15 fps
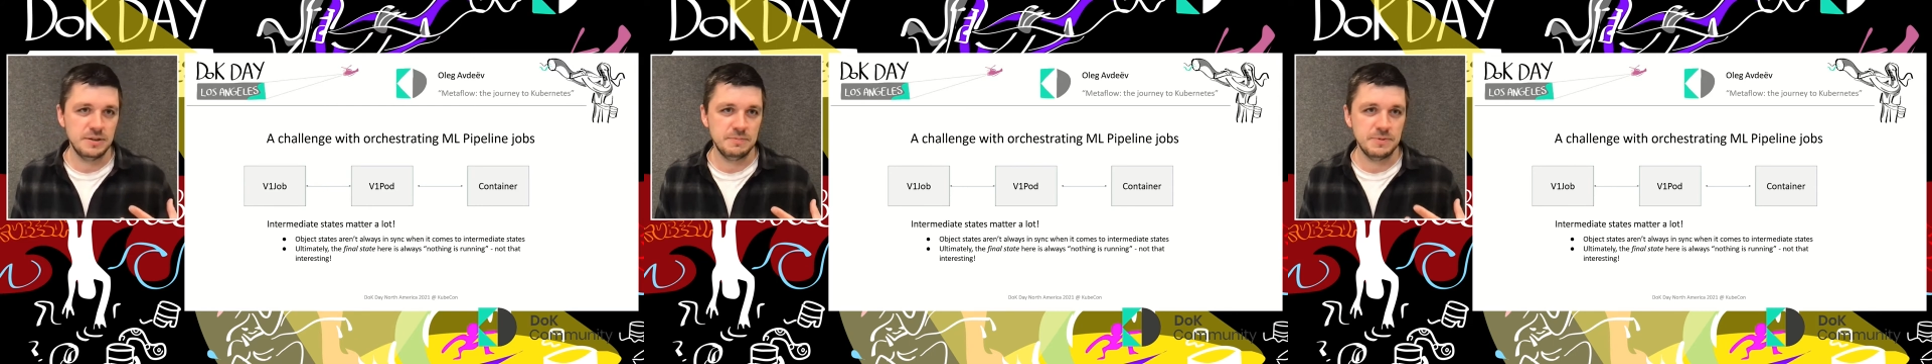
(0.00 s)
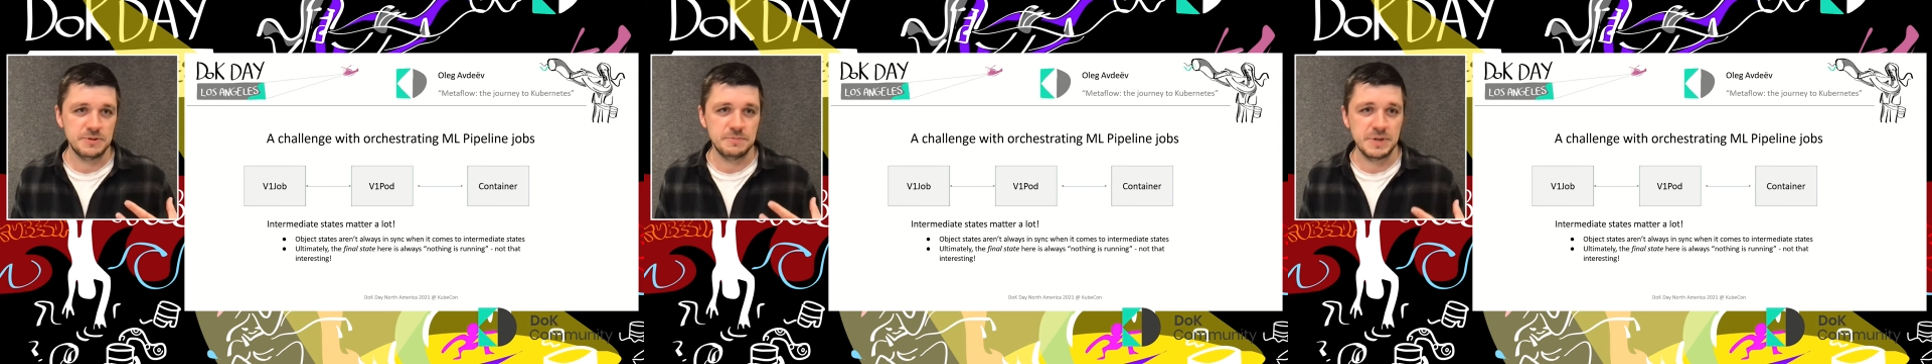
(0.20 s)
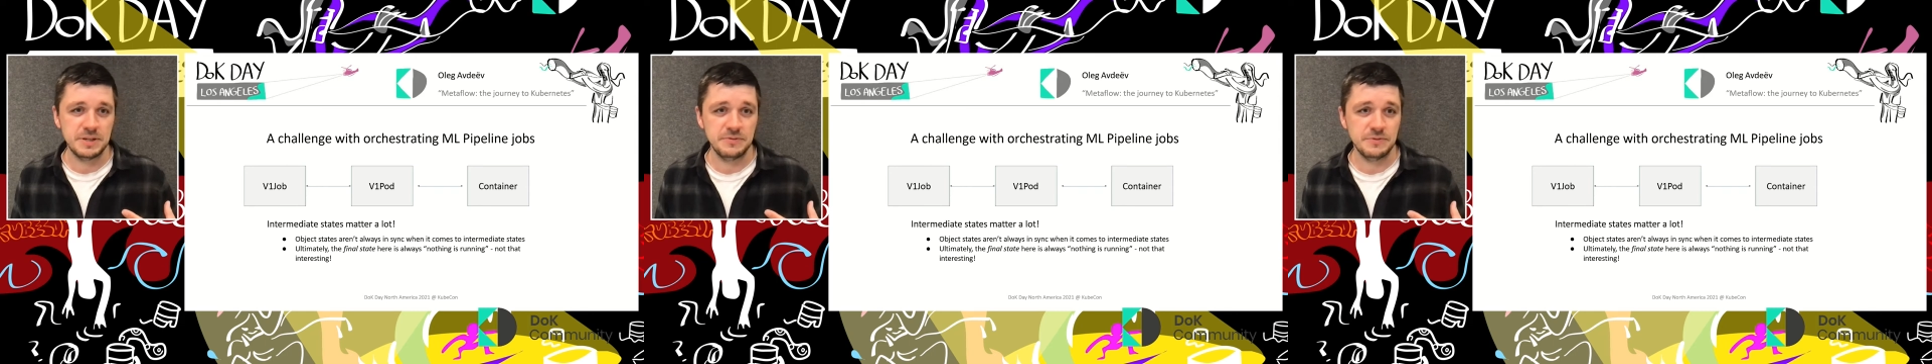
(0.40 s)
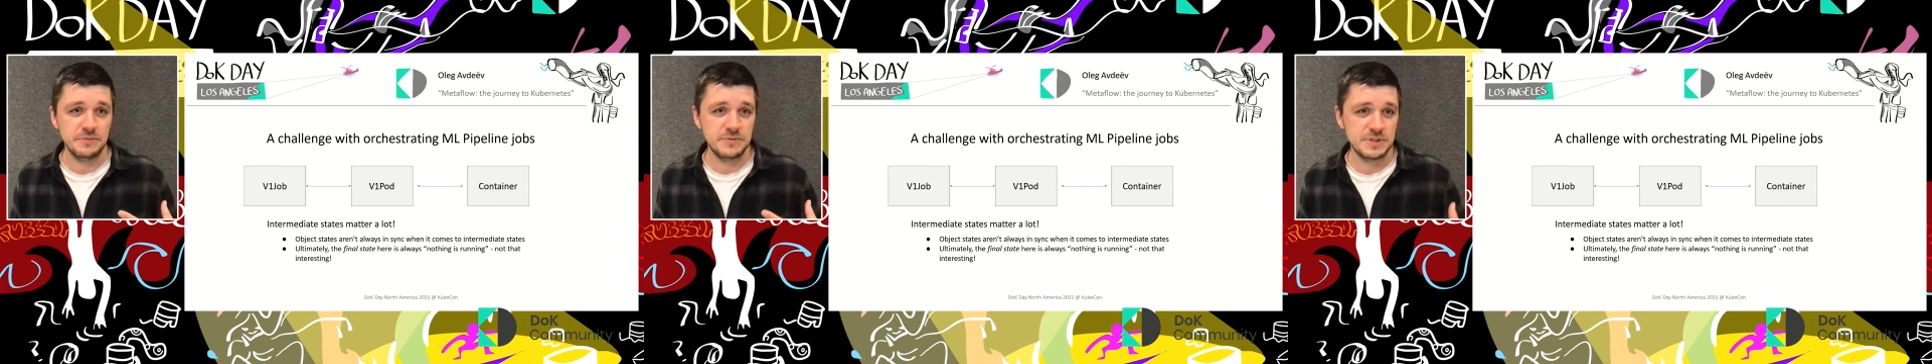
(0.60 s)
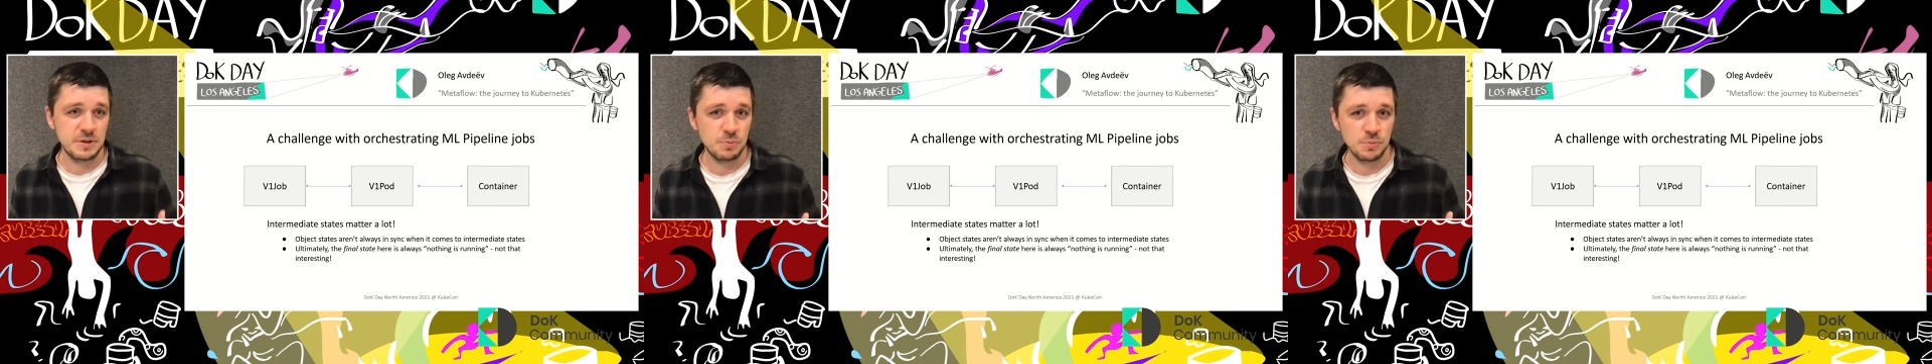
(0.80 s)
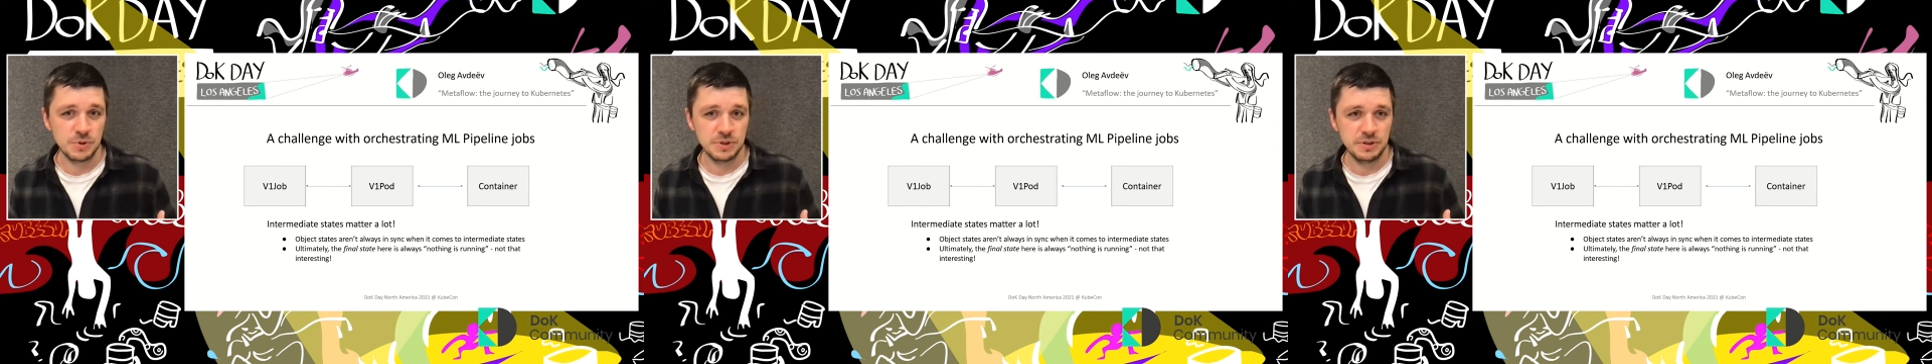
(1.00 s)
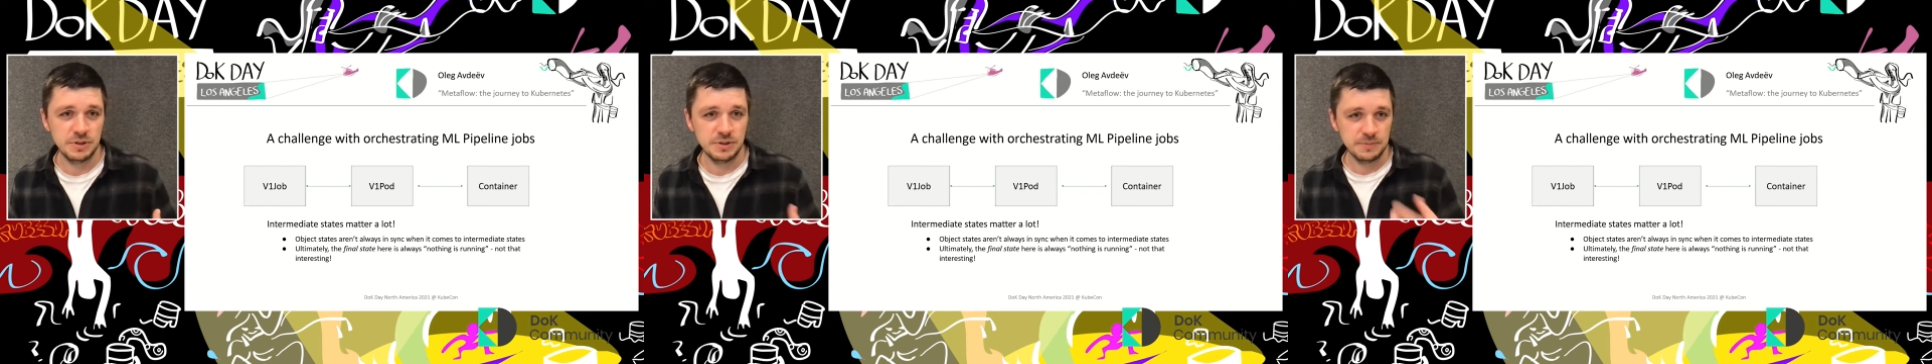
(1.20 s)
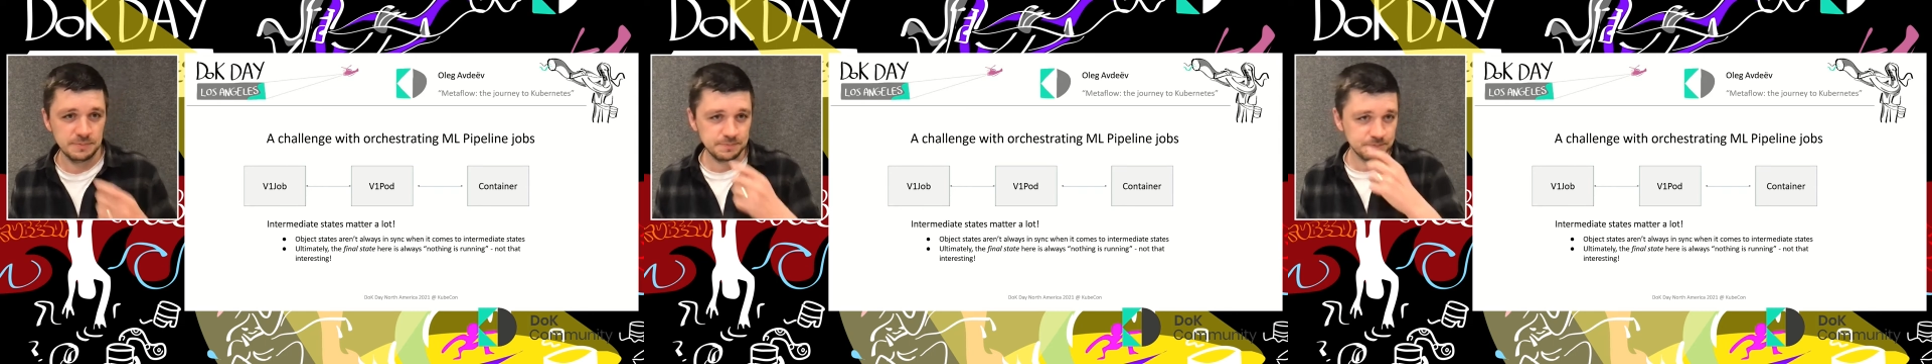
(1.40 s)
the perspective of
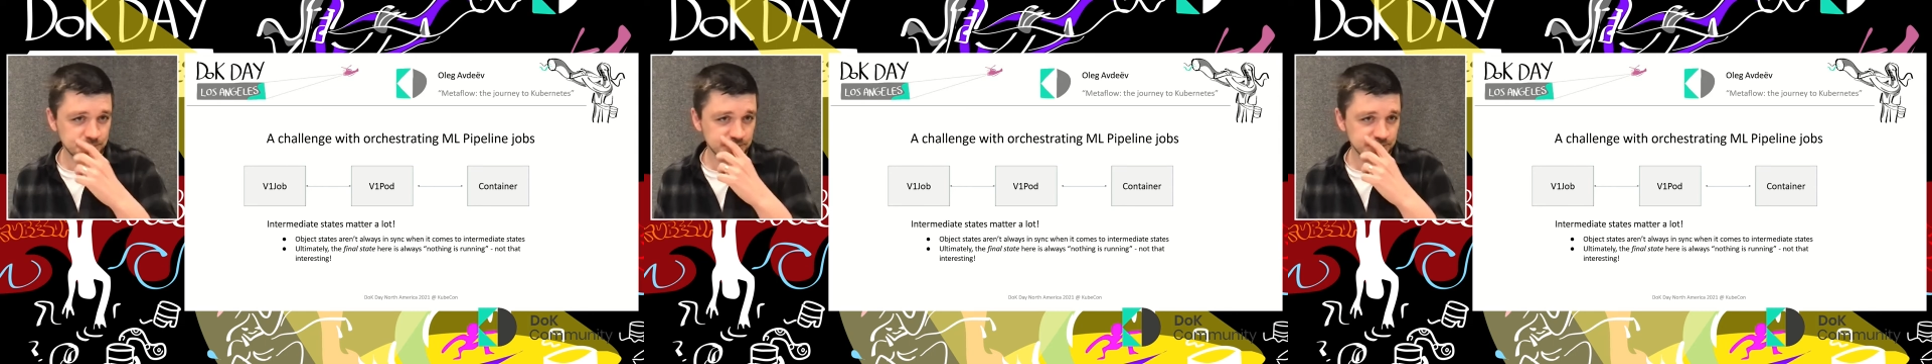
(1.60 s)
someone